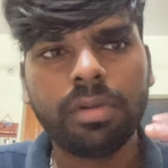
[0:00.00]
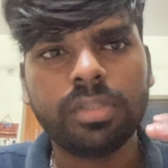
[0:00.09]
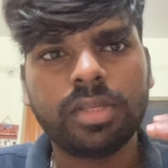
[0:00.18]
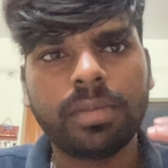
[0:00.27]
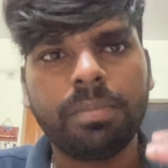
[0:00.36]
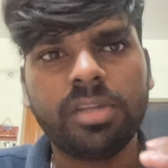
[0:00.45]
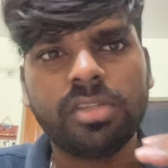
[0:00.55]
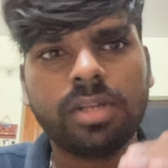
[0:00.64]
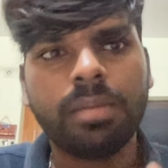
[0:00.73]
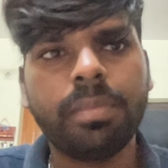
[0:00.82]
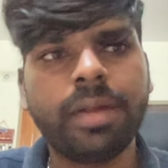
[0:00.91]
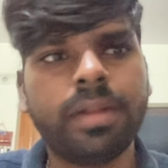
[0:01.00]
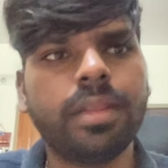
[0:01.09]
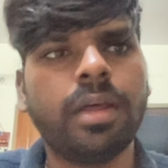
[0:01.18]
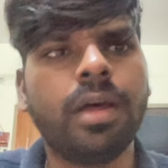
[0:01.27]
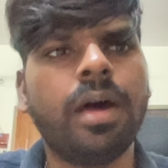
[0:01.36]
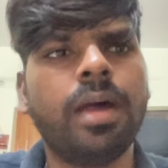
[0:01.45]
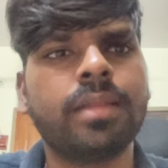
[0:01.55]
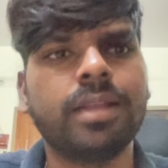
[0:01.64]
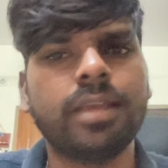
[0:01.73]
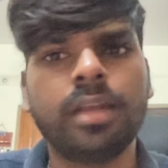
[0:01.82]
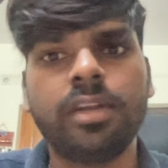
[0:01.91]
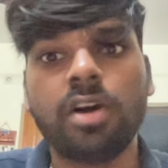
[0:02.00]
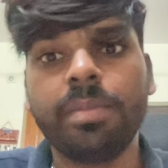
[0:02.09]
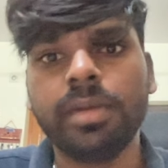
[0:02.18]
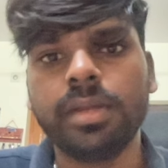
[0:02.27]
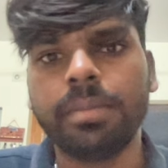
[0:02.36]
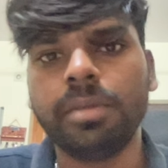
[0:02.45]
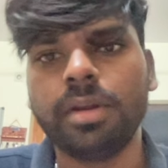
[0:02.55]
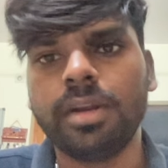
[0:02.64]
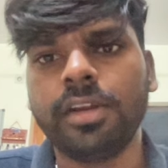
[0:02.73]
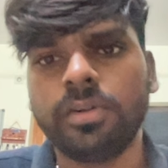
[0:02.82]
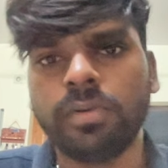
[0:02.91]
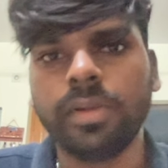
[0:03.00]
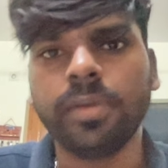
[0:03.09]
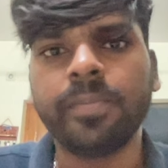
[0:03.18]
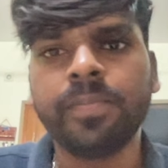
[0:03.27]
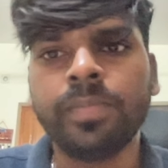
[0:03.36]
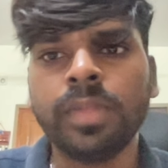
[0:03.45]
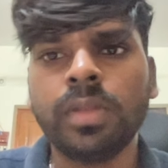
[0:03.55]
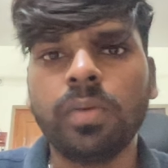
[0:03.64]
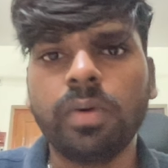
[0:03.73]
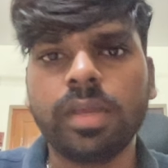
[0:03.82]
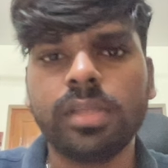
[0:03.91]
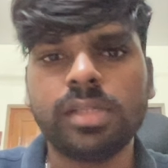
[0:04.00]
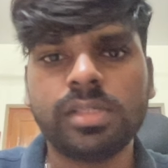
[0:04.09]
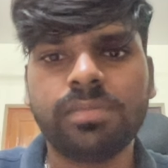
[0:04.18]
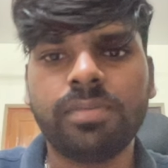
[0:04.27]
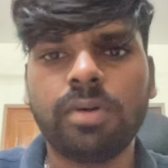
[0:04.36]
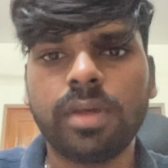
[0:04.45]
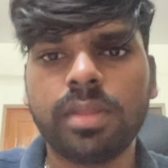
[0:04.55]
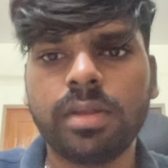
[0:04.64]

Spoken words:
step by step at the as like a topic related to it. Okay, just focus